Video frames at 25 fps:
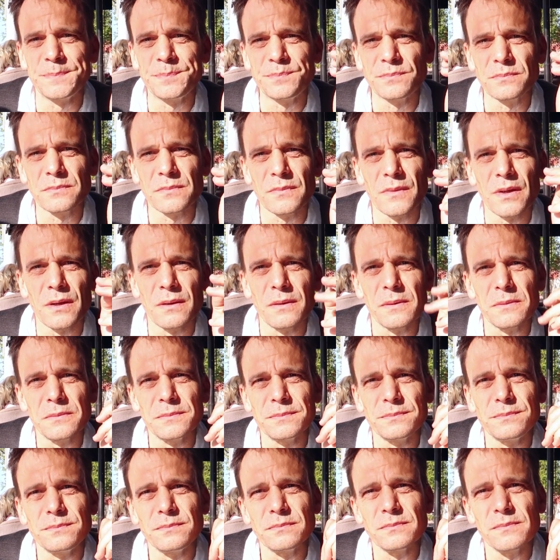We overcame
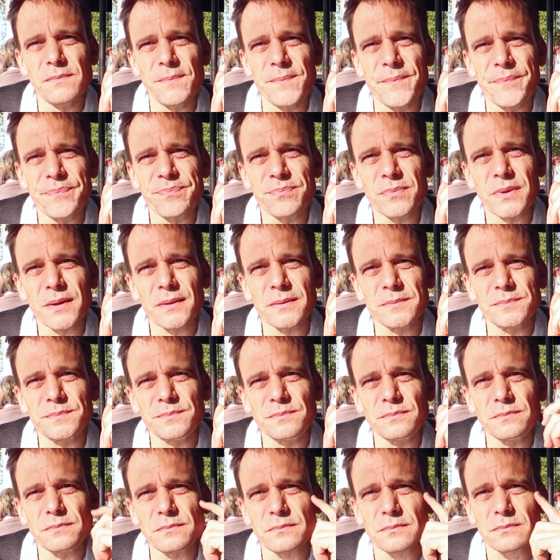it like in like ten
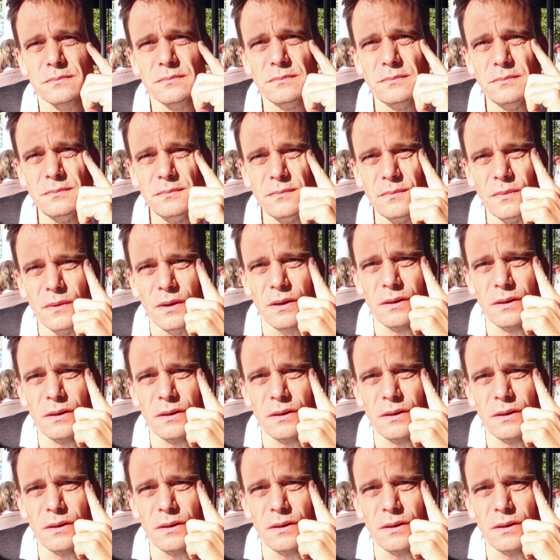minutes, I think.